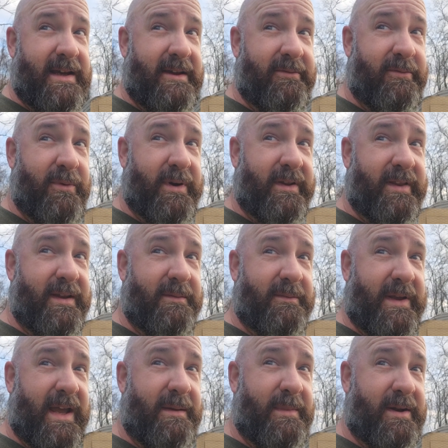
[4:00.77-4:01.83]
if one of
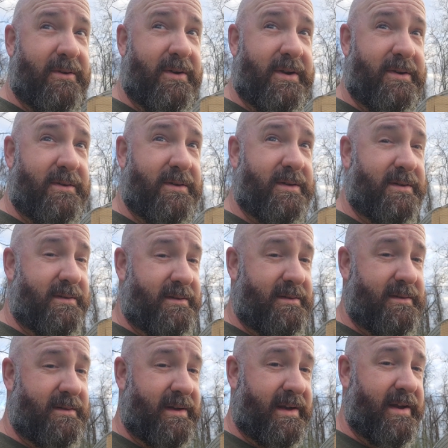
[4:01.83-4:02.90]
them came in our yard,
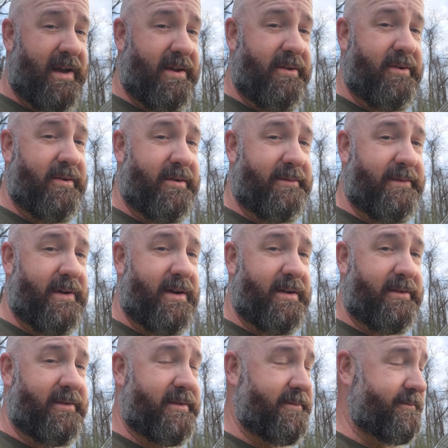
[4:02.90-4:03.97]
a coyote or a
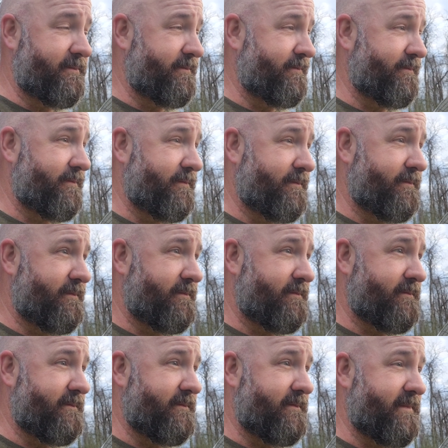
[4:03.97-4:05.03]
fox,
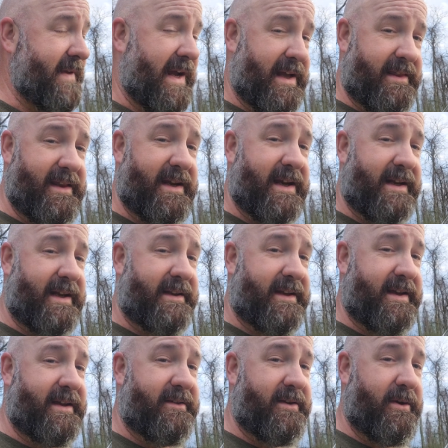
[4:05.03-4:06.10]
I think I'd let
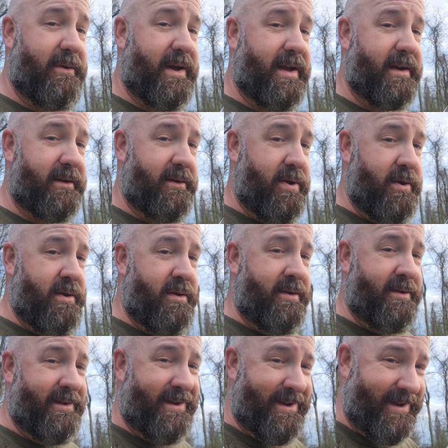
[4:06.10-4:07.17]
the kids go at
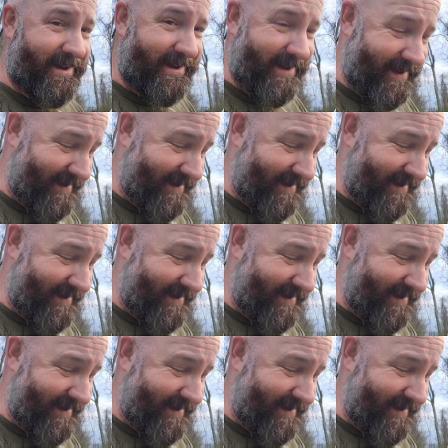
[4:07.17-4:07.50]
it.